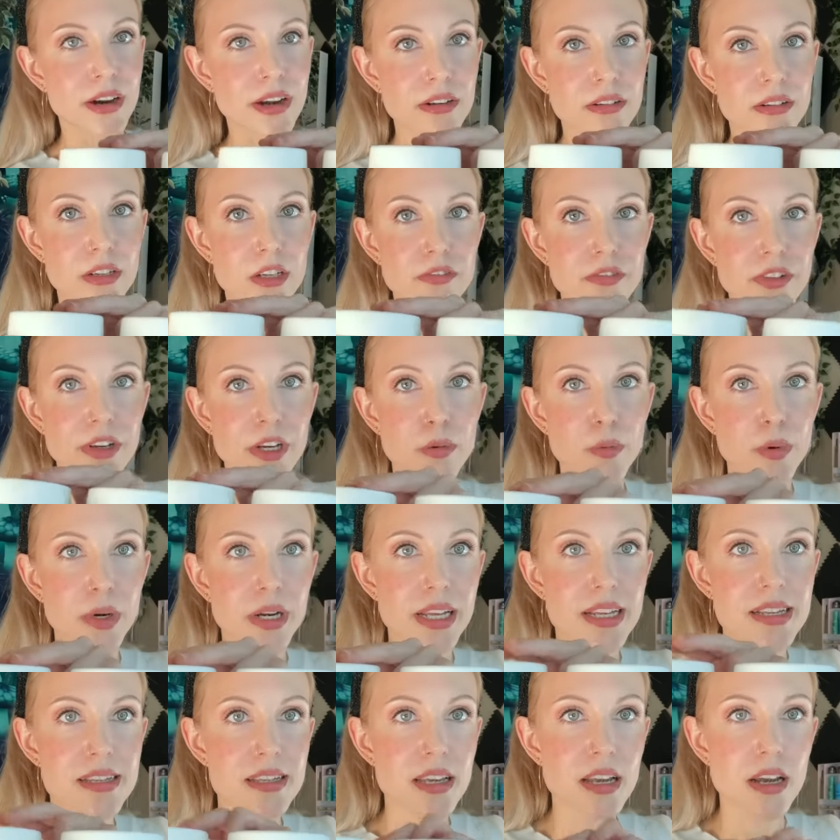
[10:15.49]
I don't know if anyone
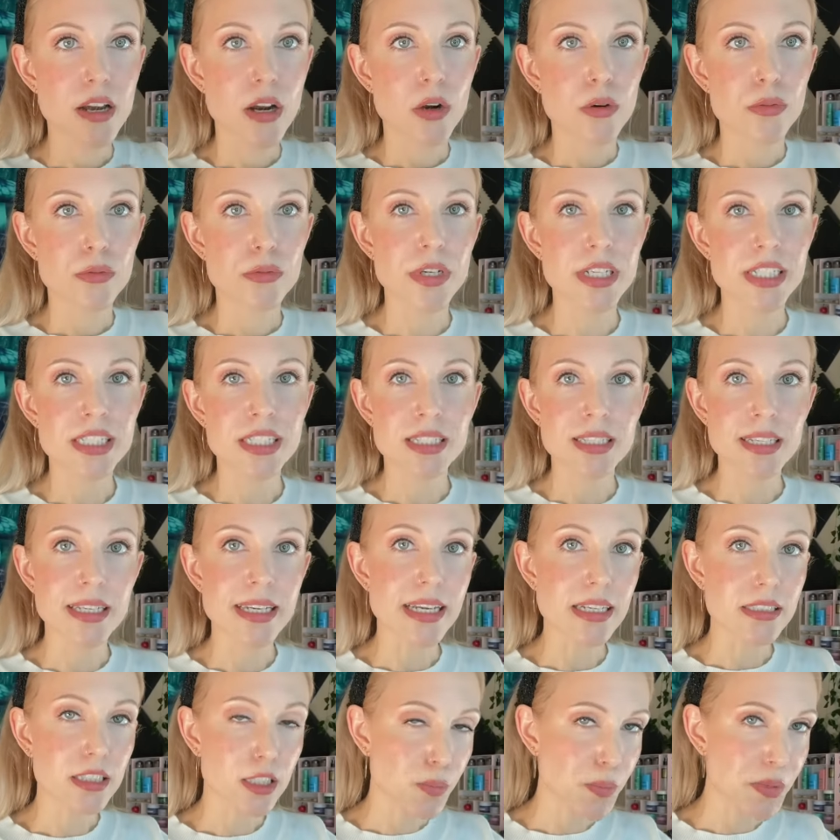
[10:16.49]
has recently
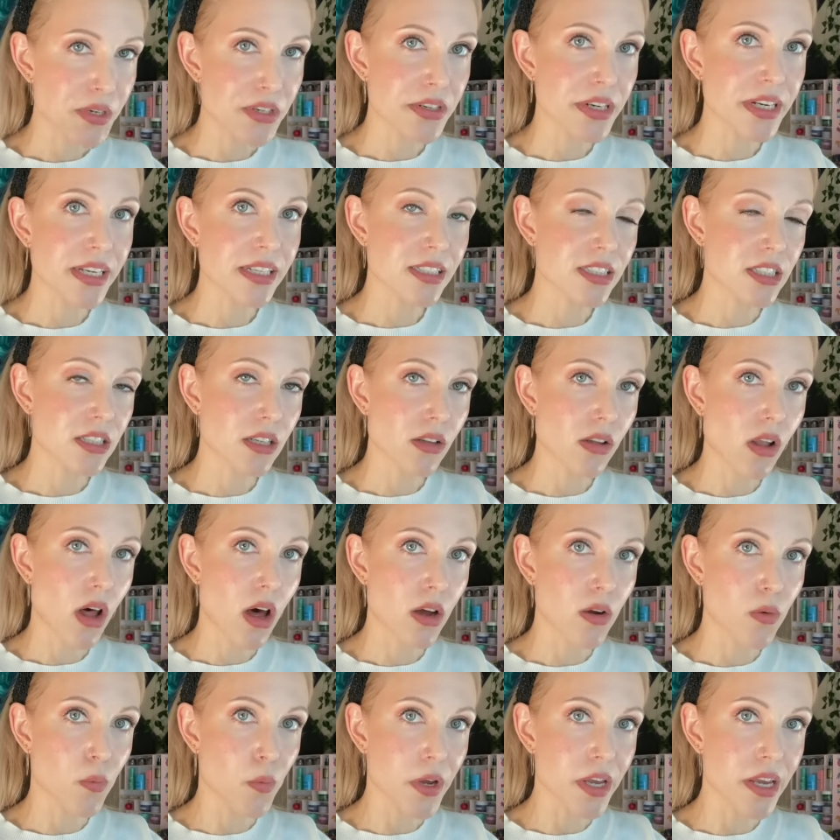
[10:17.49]
experienced a
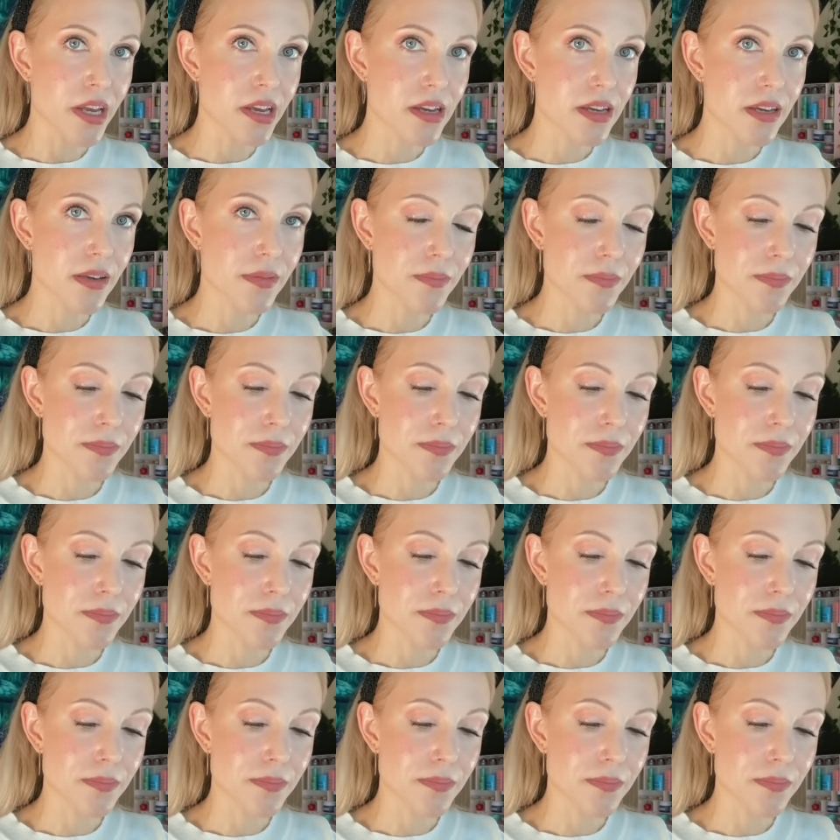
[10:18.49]
long week.